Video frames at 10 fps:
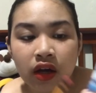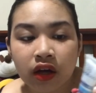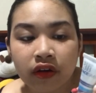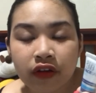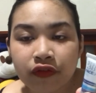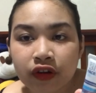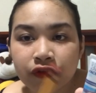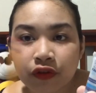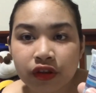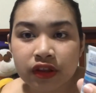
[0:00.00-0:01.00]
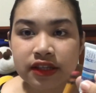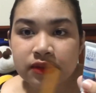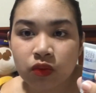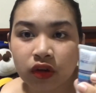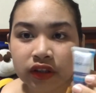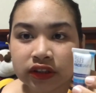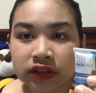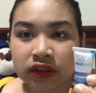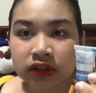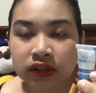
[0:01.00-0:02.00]
However, for this one,
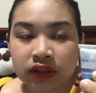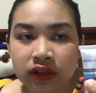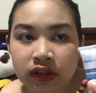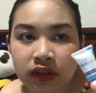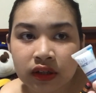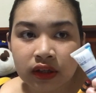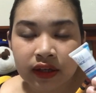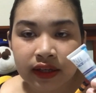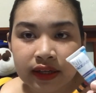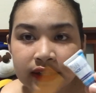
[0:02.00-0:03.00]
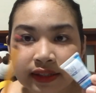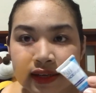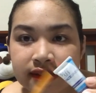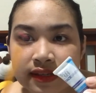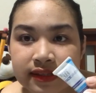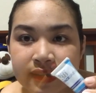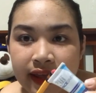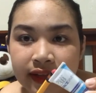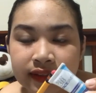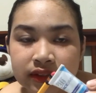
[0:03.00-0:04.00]
it has a
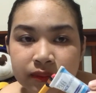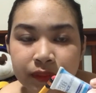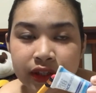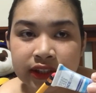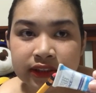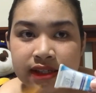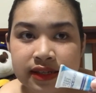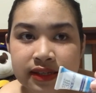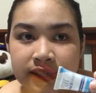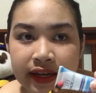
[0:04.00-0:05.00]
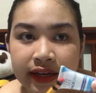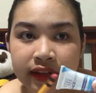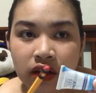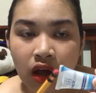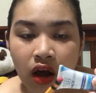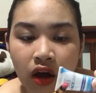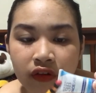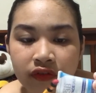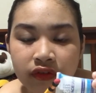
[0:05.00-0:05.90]
scent, but in the scale of